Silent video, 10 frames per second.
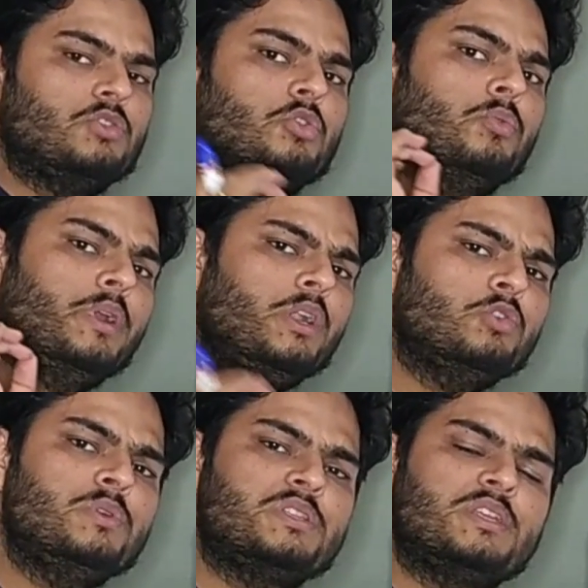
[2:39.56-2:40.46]
So when
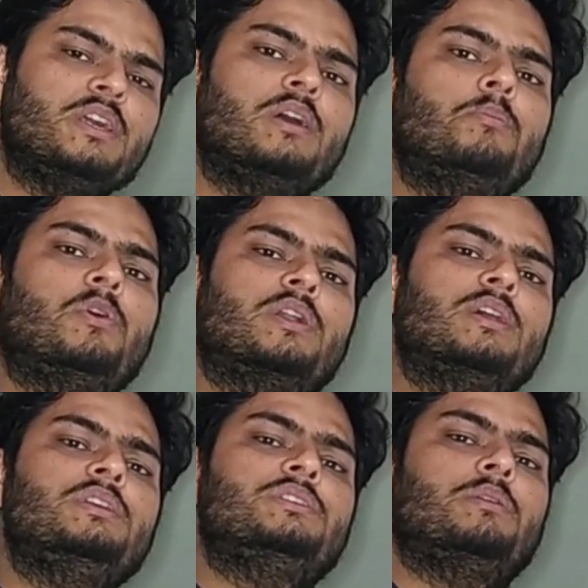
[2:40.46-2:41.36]
do we say a
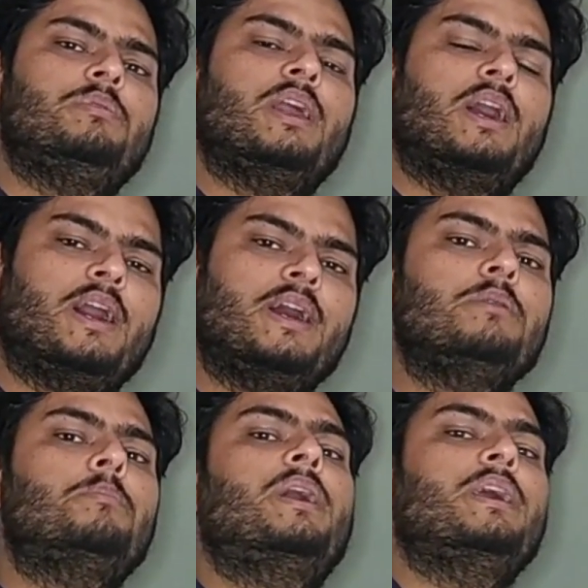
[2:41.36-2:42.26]
model is having
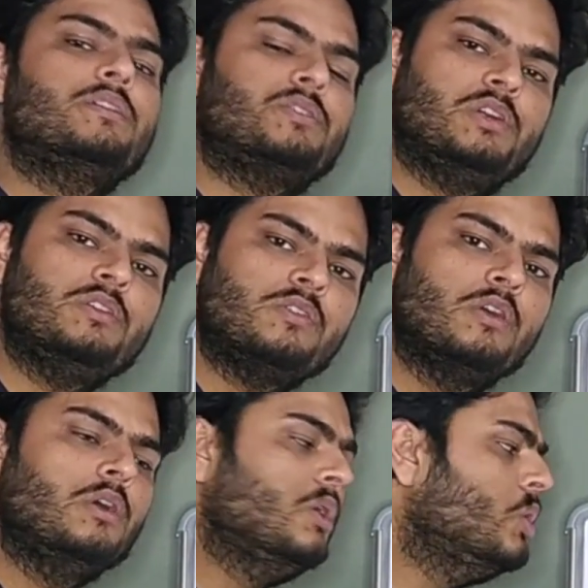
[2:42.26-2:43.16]
high biases?
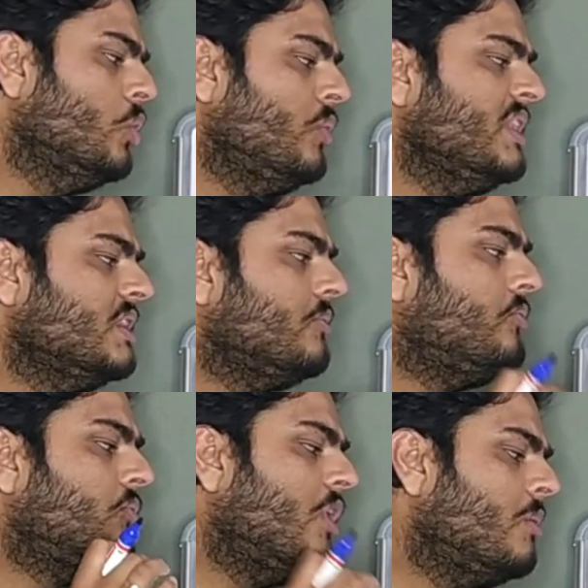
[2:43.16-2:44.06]
when the
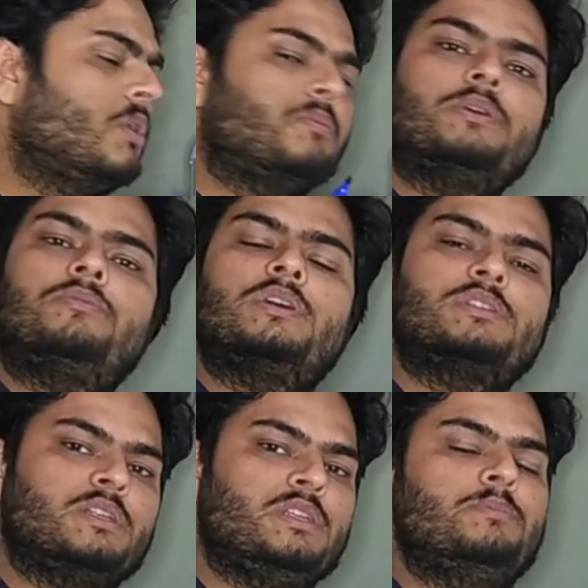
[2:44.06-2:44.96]
form of the
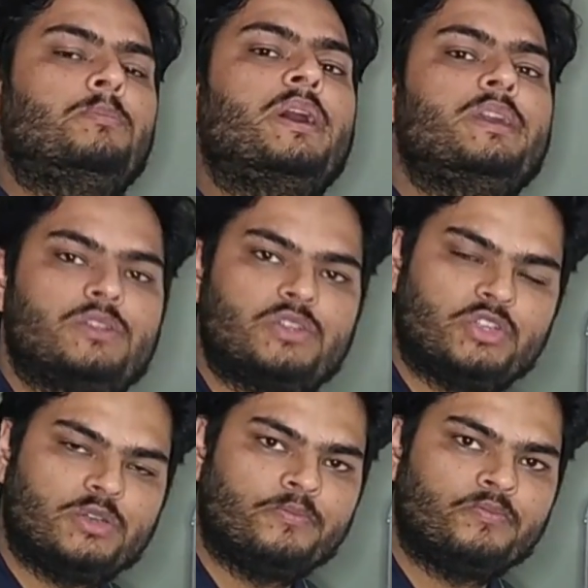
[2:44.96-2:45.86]
function is
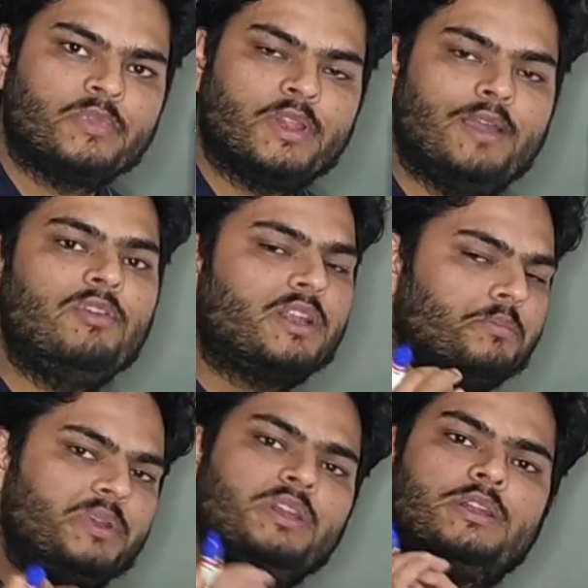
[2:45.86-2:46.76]
biased. I will
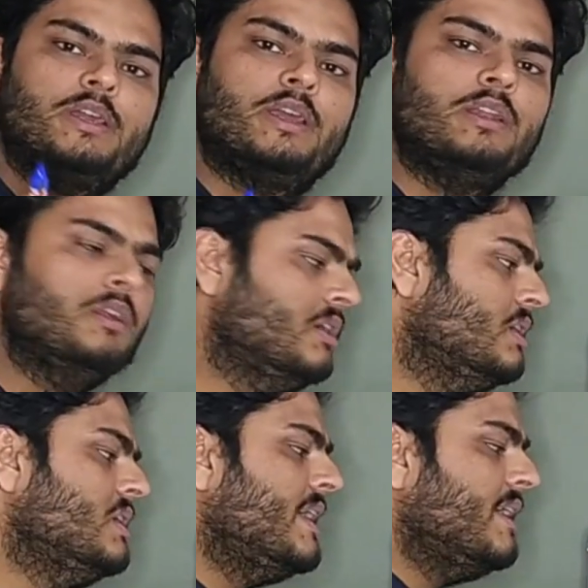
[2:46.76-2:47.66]
repeat it again.
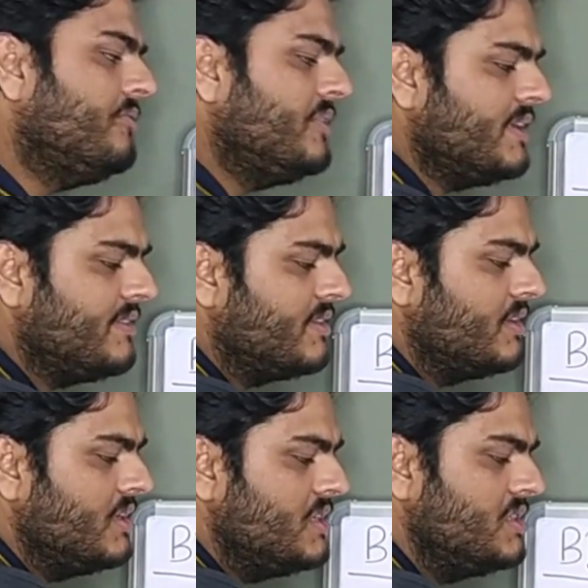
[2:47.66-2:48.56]
fx
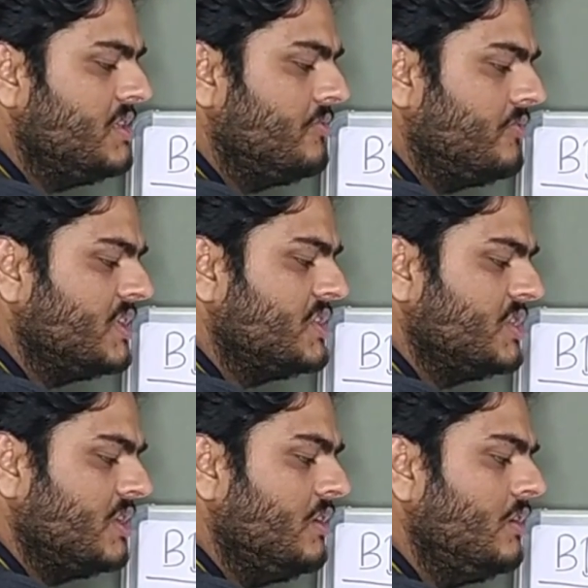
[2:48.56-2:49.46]
is the
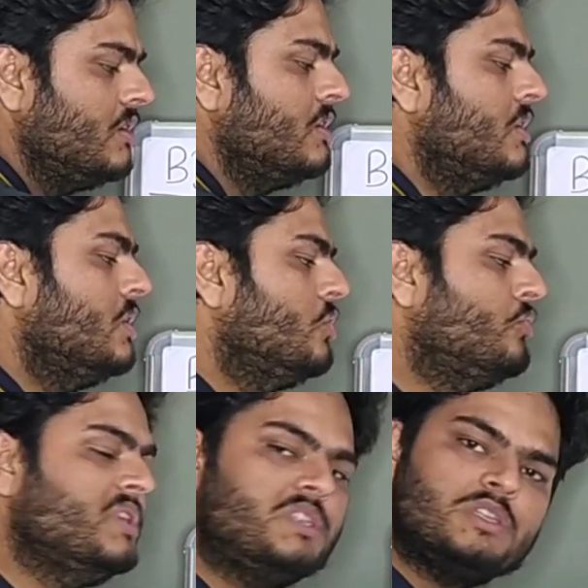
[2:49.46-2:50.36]
function
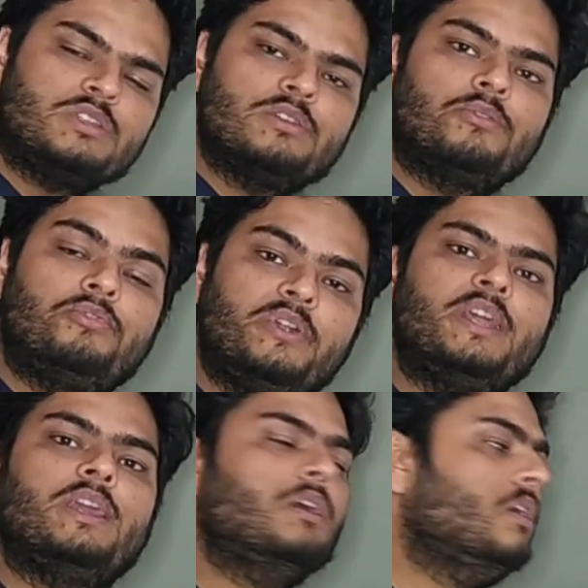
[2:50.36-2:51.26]
which is
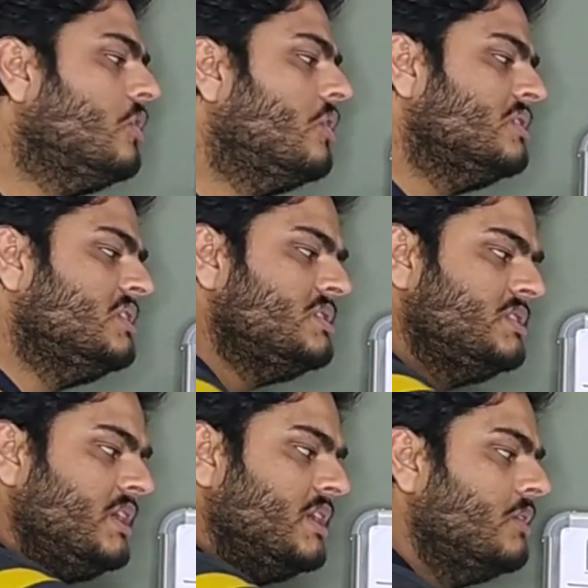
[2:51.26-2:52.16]
fitting on this
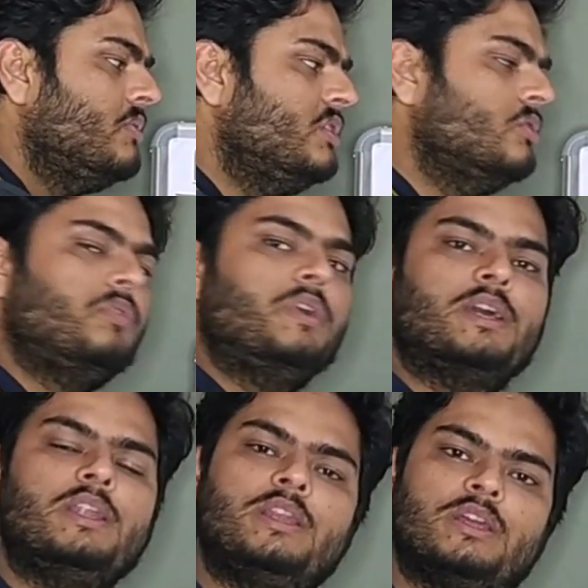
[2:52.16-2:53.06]
data when you
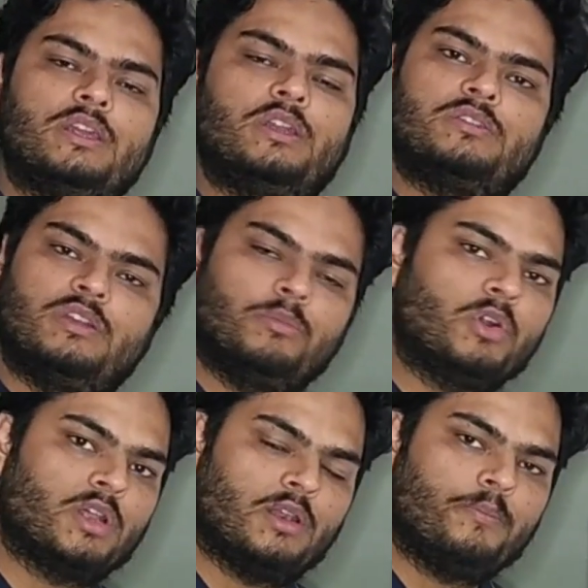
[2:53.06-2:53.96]
fit a linear regression
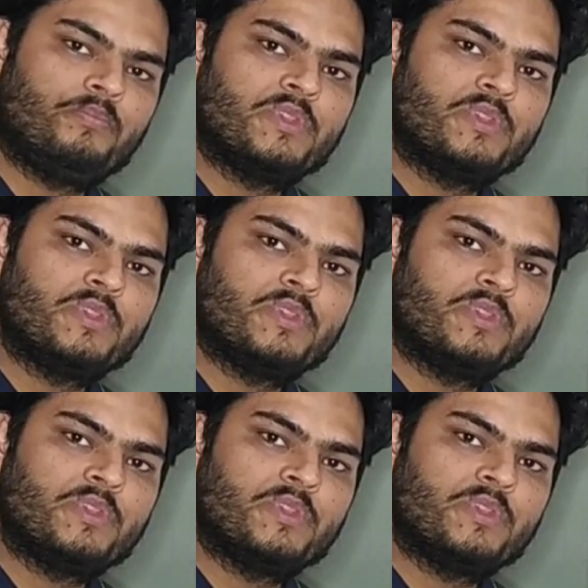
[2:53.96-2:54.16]
model.